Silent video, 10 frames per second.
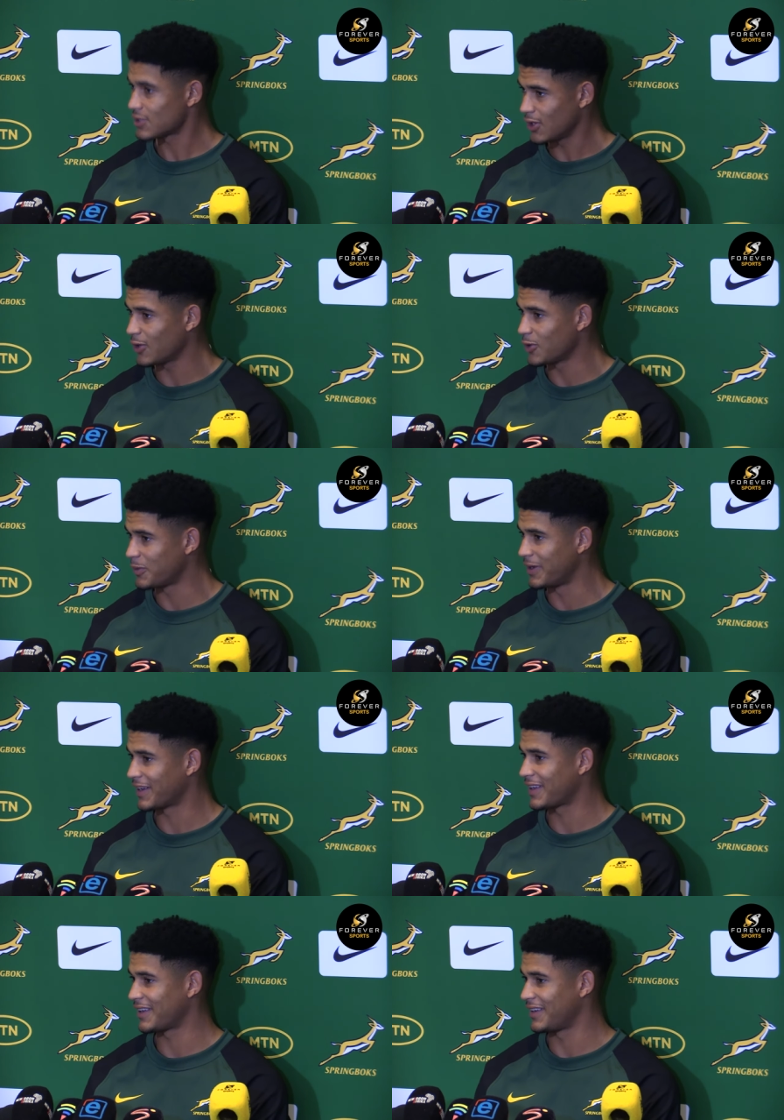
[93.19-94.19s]
"Sla Norm,"
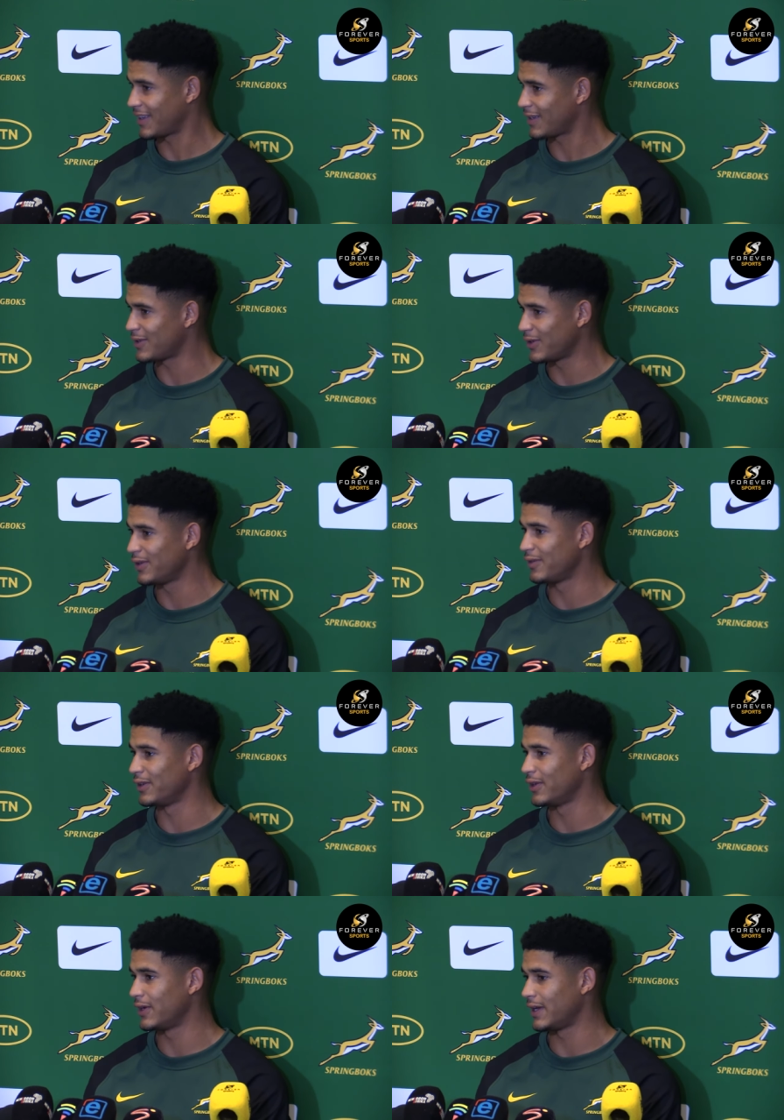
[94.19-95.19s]
and I kicked it over,
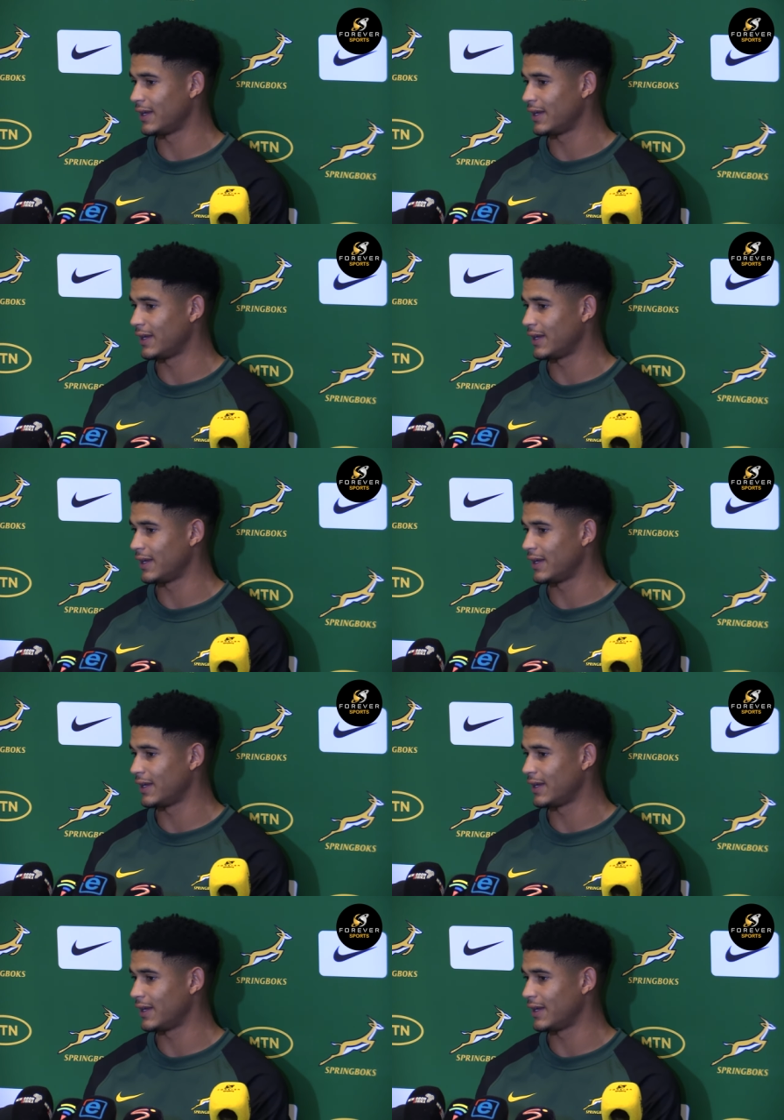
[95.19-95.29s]
you know.